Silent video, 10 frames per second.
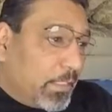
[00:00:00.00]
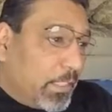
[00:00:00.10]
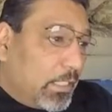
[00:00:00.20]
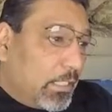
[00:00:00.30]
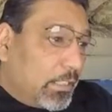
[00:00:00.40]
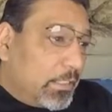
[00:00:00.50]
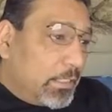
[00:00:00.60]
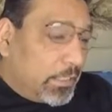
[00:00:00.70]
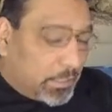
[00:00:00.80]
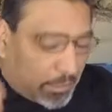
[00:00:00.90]

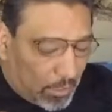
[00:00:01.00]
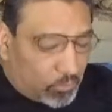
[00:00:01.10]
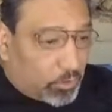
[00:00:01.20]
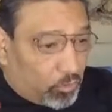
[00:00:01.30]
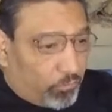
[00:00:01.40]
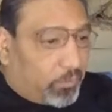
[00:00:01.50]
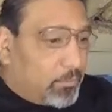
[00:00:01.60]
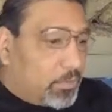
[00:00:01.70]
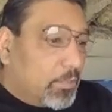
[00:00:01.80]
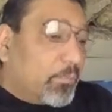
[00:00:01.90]
It sounds a little
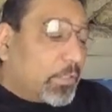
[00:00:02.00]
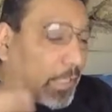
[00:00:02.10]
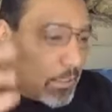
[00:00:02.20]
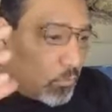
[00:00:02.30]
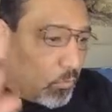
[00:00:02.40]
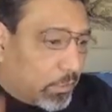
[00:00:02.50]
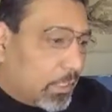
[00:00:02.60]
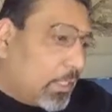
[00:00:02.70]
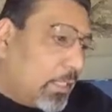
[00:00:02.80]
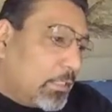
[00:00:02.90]
flimsy, but that's what
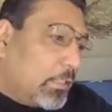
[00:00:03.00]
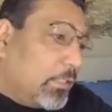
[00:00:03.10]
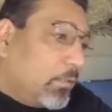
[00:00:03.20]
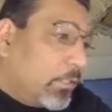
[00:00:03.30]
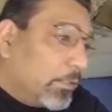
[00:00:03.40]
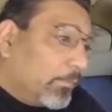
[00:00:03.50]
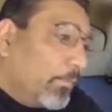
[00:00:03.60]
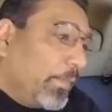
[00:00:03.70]
the guy said, right?